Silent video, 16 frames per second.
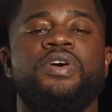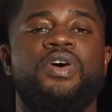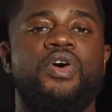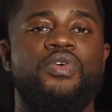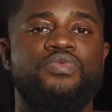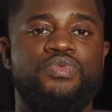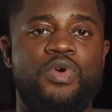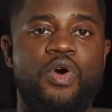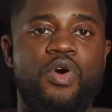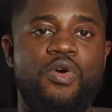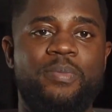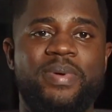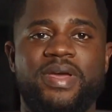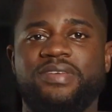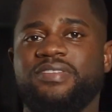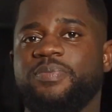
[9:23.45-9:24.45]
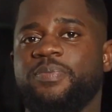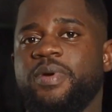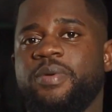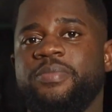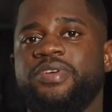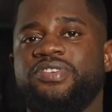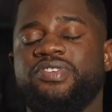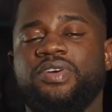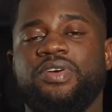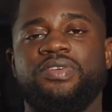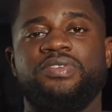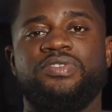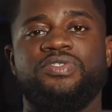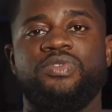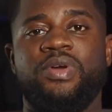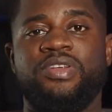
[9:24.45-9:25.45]
or role-based
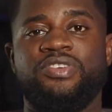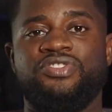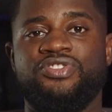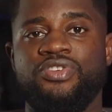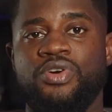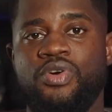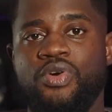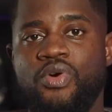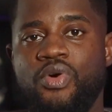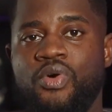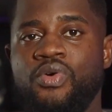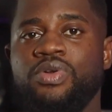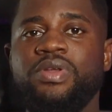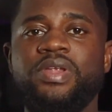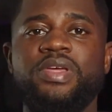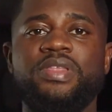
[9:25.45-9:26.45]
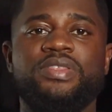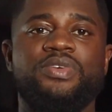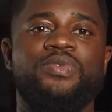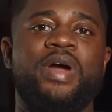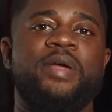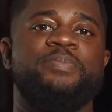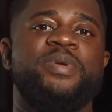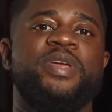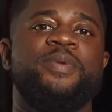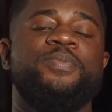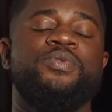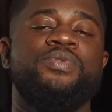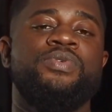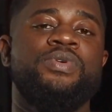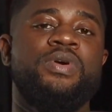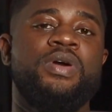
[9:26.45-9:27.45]
permissions to ensure only the right
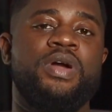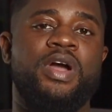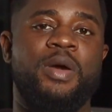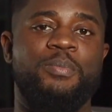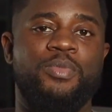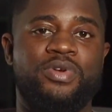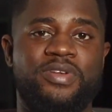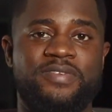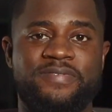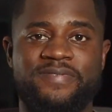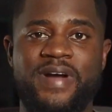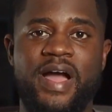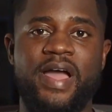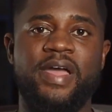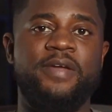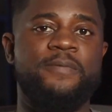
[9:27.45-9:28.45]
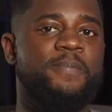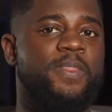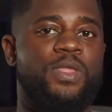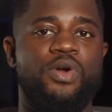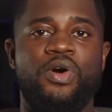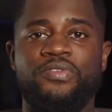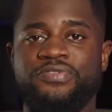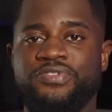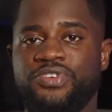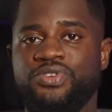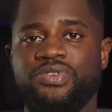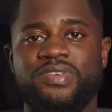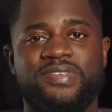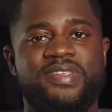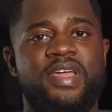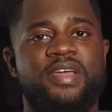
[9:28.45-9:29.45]
people can modify or view
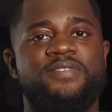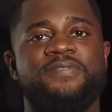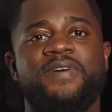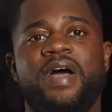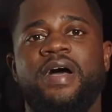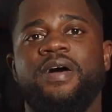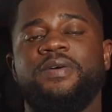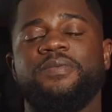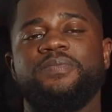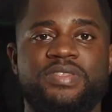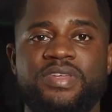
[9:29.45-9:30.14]
the state file.